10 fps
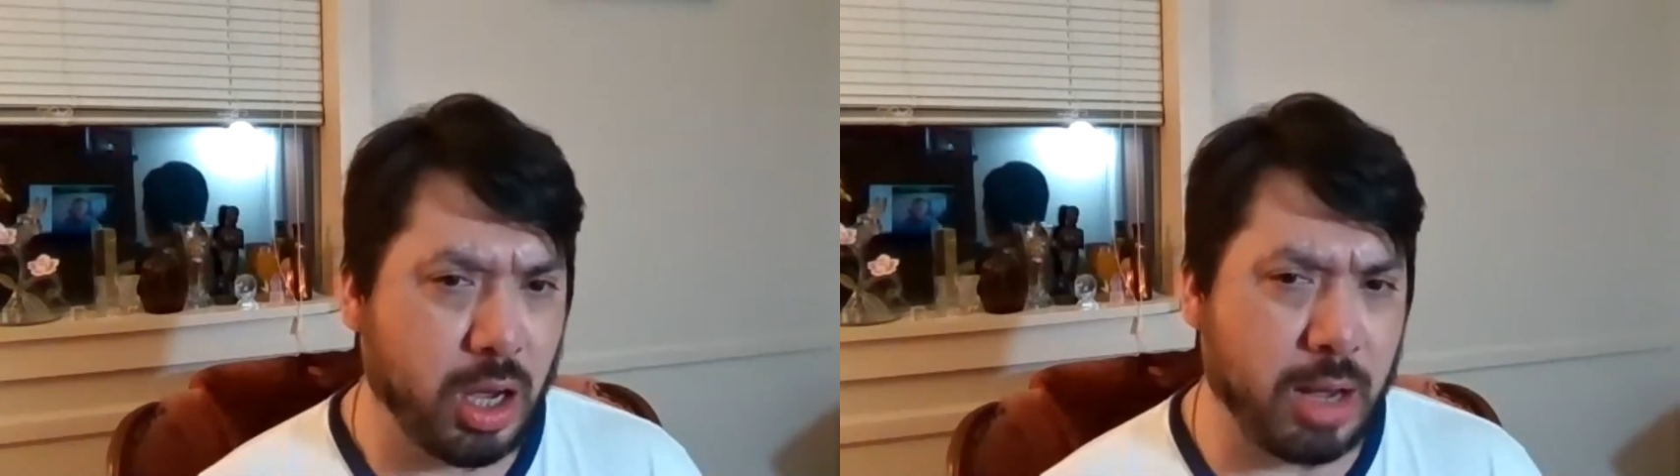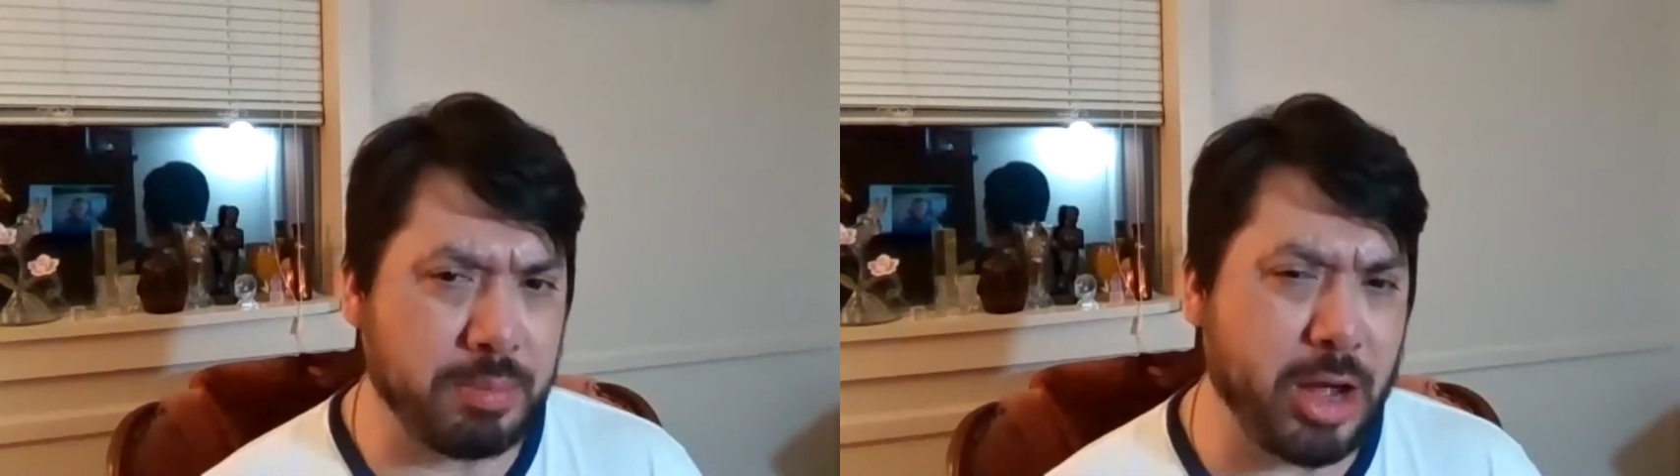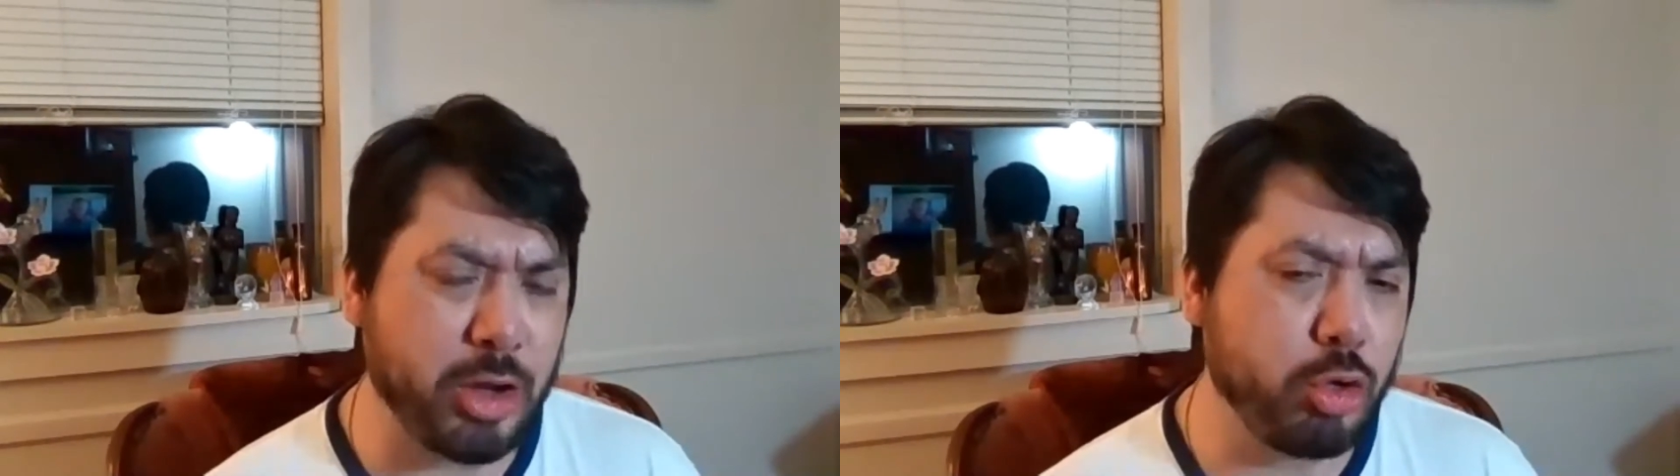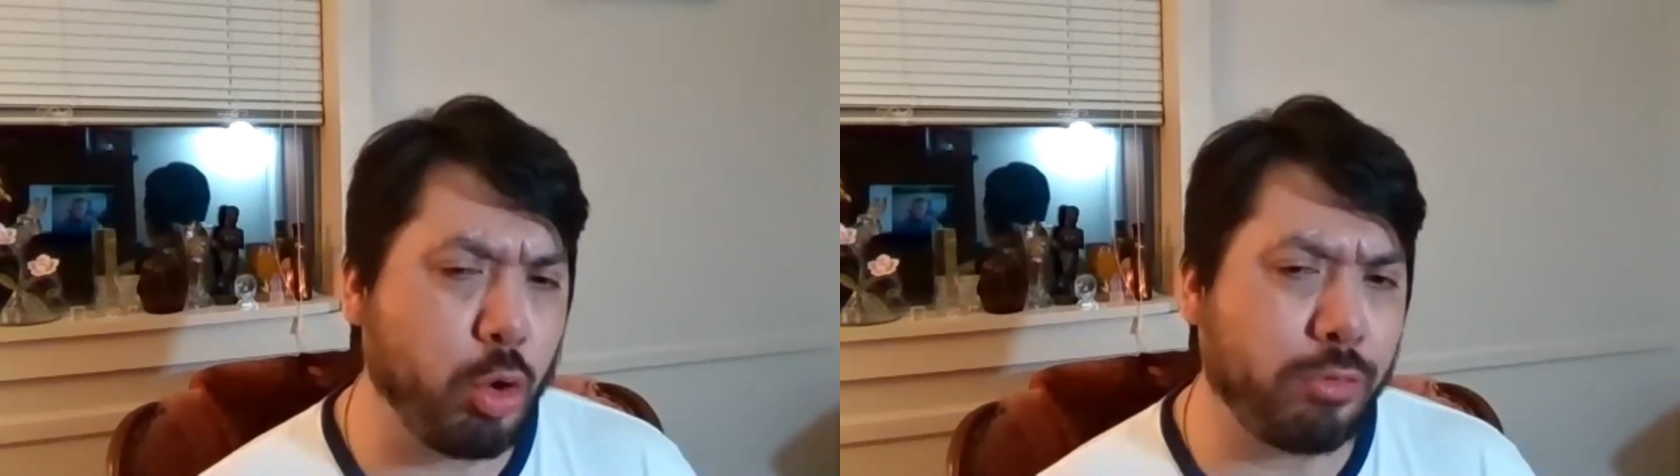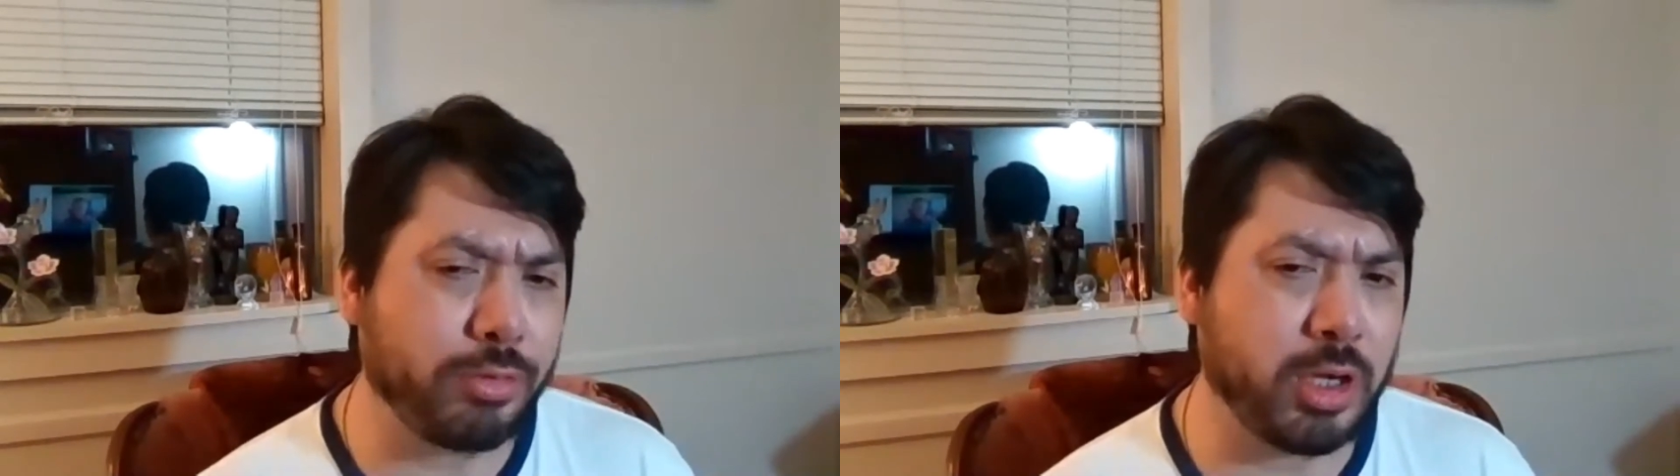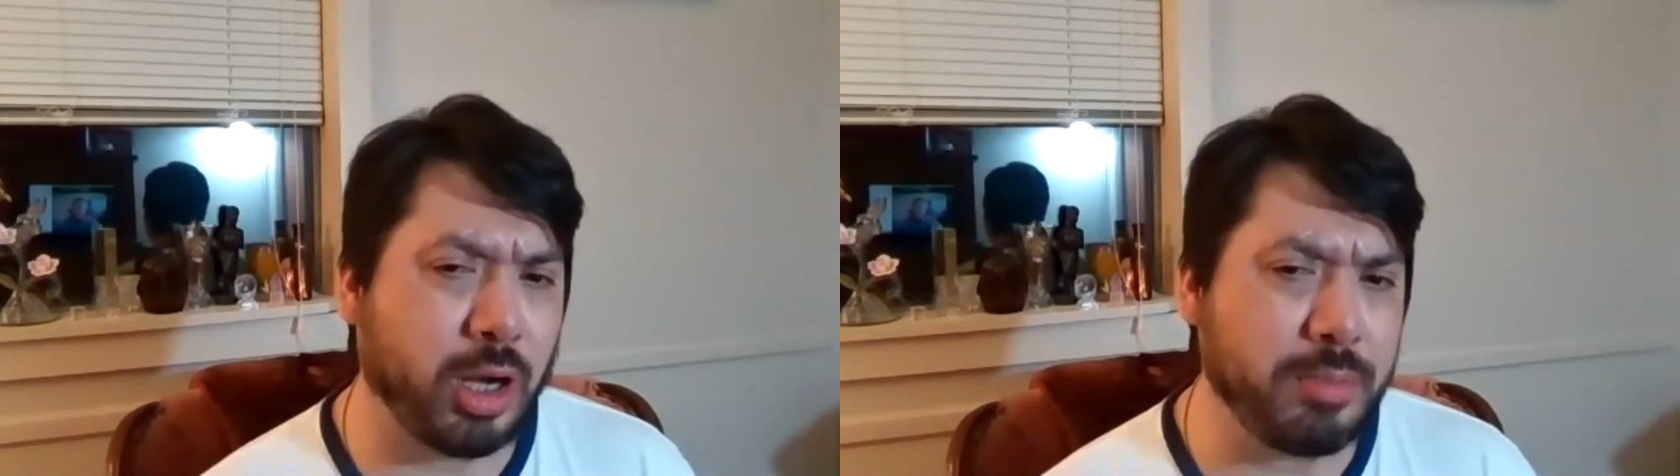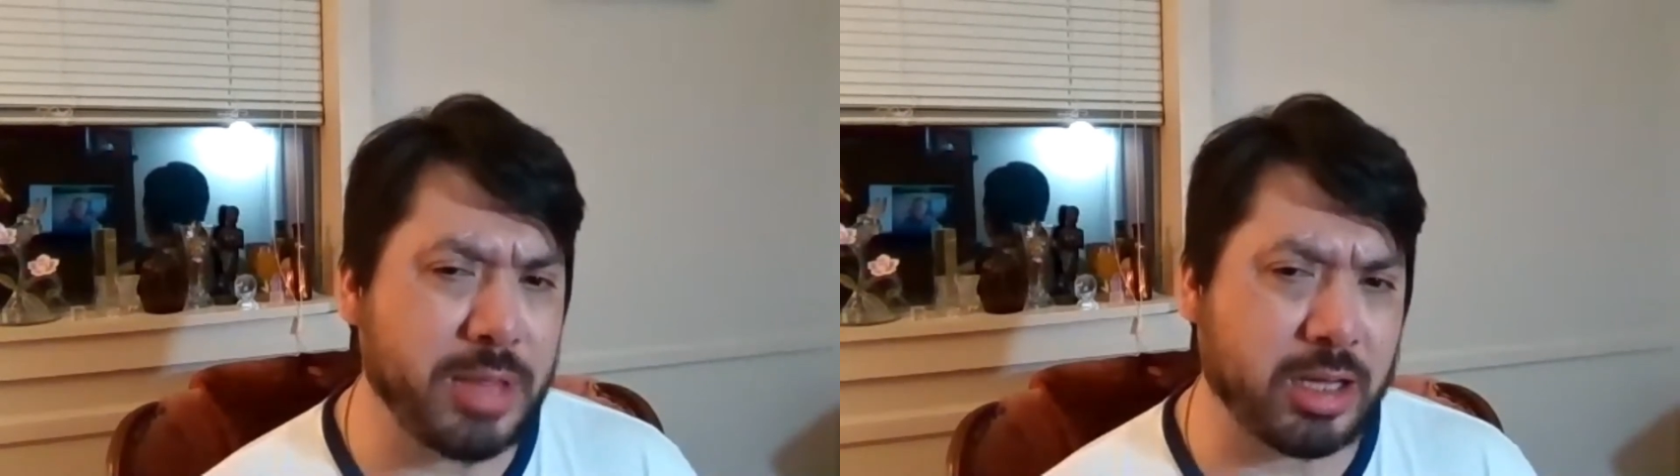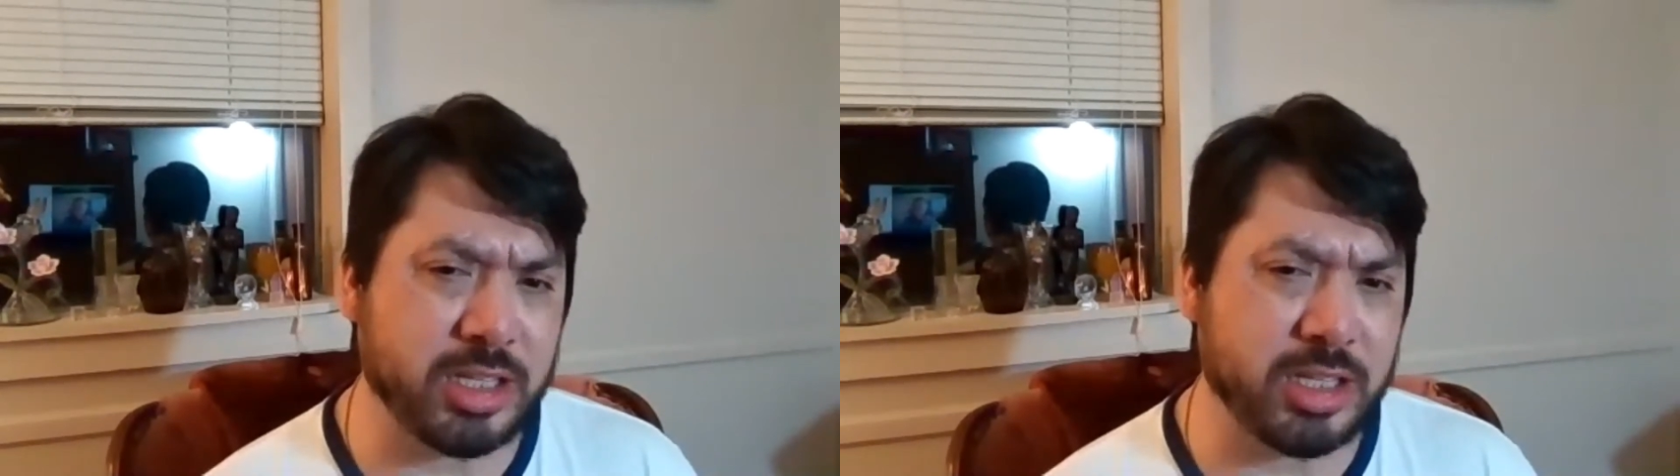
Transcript: how do you overcome that?